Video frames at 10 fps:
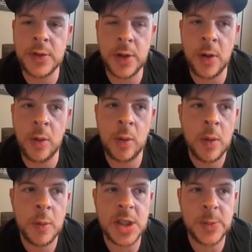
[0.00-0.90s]
so
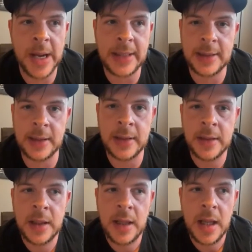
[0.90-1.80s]
respected
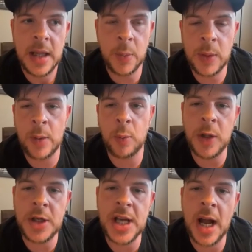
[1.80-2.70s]
that when I
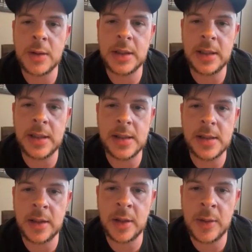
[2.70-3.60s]
reach out to
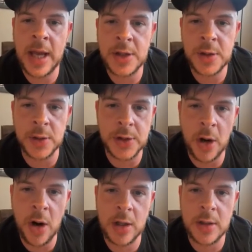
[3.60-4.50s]
these, you know, national
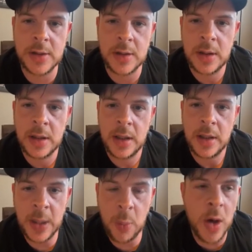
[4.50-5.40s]
stars,
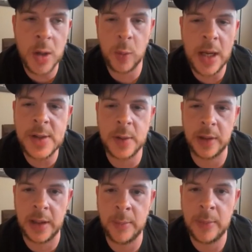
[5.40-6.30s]
they want to wrestle.
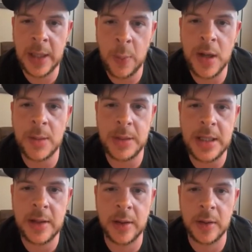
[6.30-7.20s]
They want to
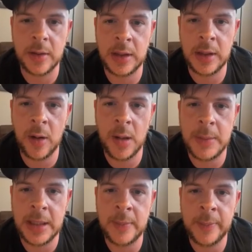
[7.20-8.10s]
be here. You know what I
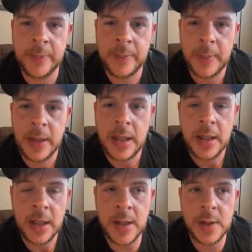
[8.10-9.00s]
mean?
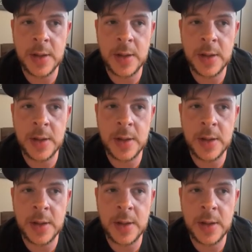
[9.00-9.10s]
Because